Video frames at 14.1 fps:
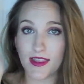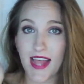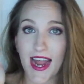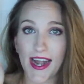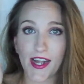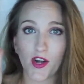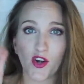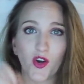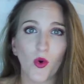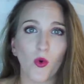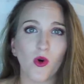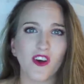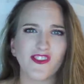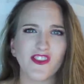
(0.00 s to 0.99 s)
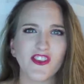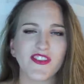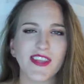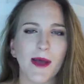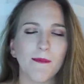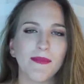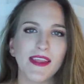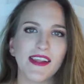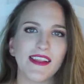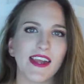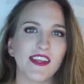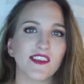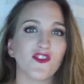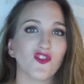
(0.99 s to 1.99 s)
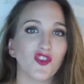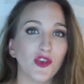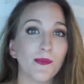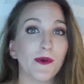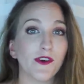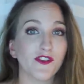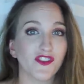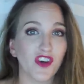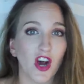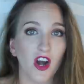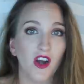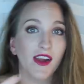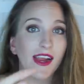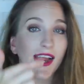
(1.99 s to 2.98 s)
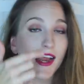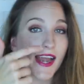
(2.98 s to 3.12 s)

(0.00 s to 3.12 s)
liner or just something that is super dark